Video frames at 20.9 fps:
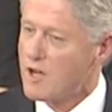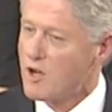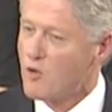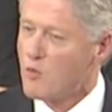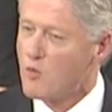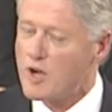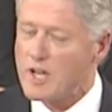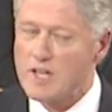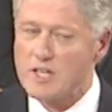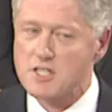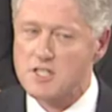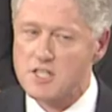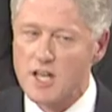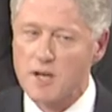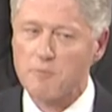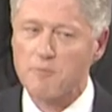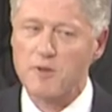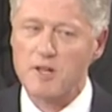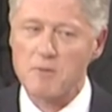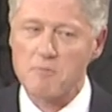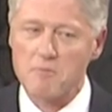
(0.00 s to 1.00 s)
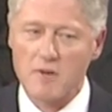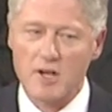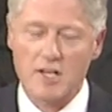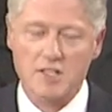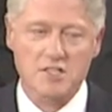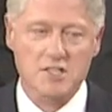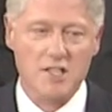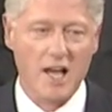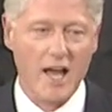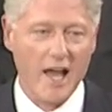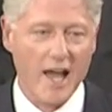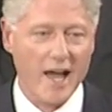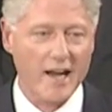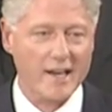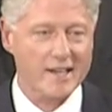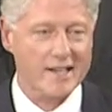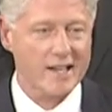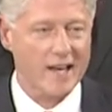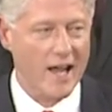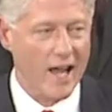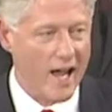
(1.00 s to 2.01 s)
We simply must
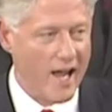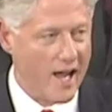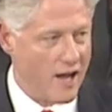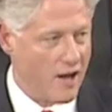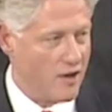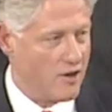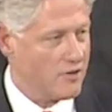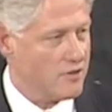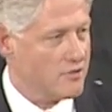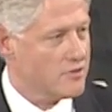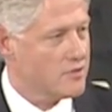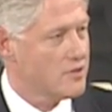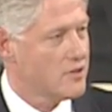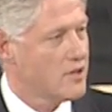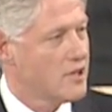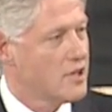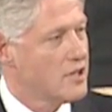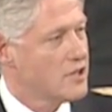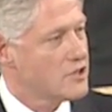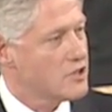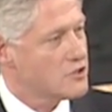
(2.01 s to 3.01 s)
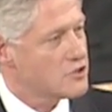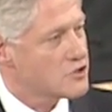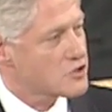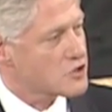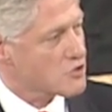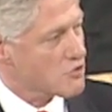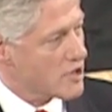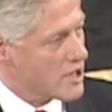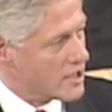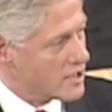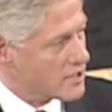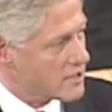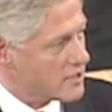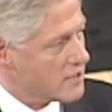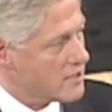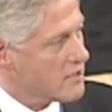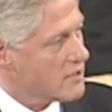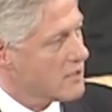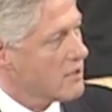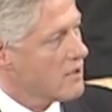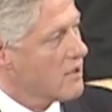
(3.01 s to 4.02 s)
act now to
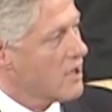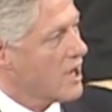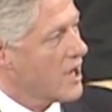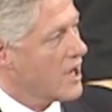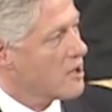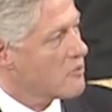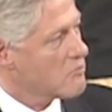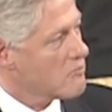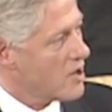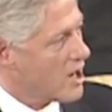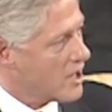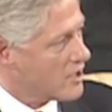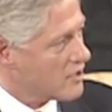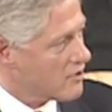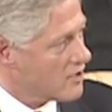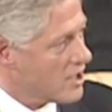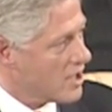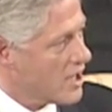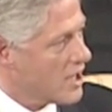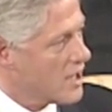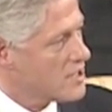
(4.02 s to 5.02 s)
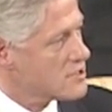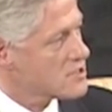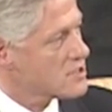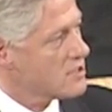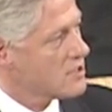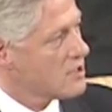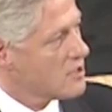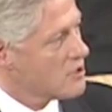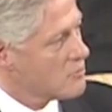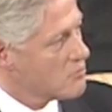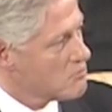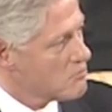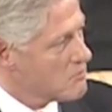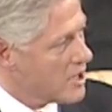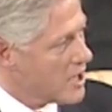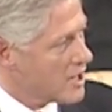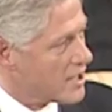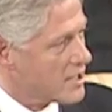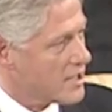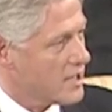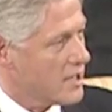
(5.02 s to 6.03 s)
strengthen and modernize
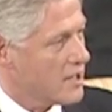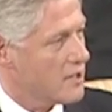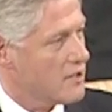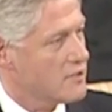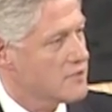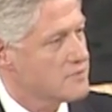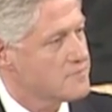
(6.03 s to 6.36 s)
Medicare.